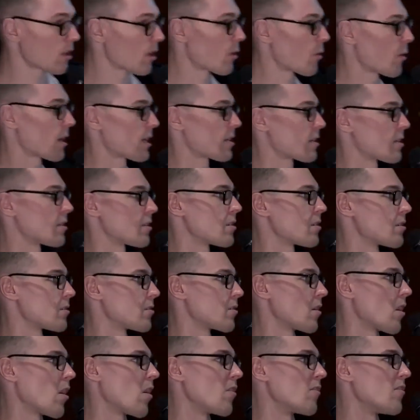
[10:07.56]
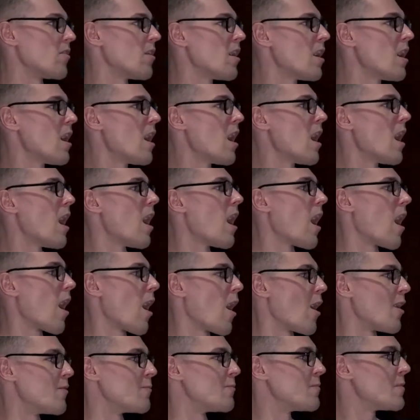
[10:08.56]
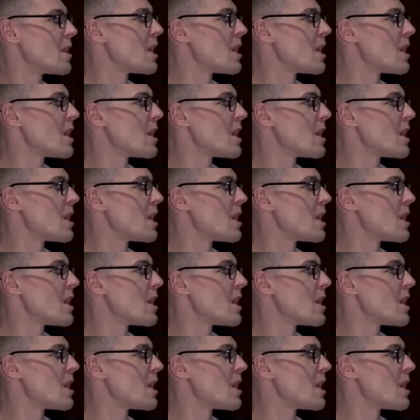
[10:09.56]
questions to solve. And